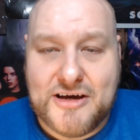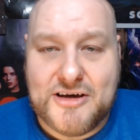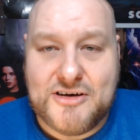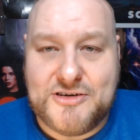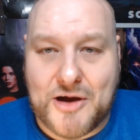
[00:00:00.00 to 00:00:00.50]

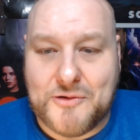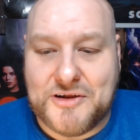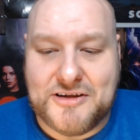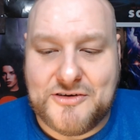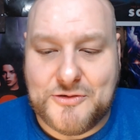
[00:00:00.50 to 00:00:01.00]

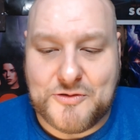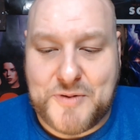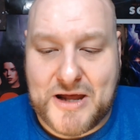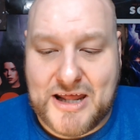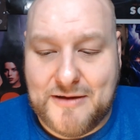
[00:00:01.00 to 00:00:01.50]
Sheldon shoots
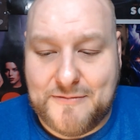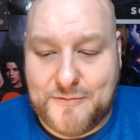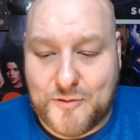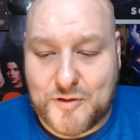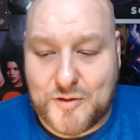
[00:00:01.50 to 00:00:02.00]
Penny
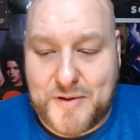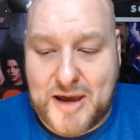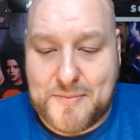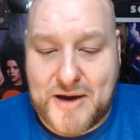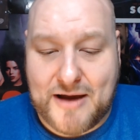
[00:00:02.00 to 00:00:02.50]
for
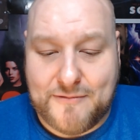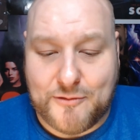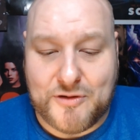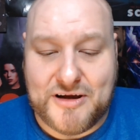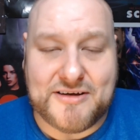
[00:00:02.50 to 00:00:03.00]
payback
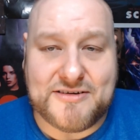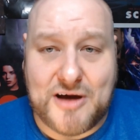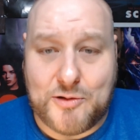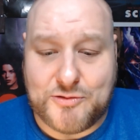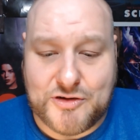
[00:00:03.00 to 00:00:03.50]
for his
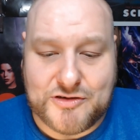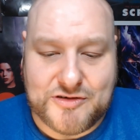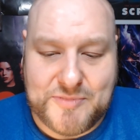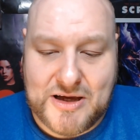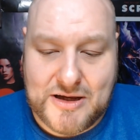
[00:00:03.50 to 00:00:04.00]
couch
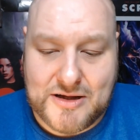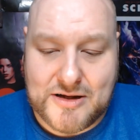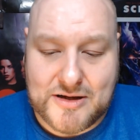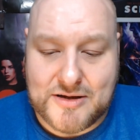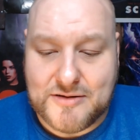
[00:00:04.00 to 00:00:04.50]
cushion being,
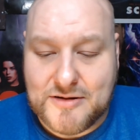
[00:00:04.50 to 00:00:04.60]
uh,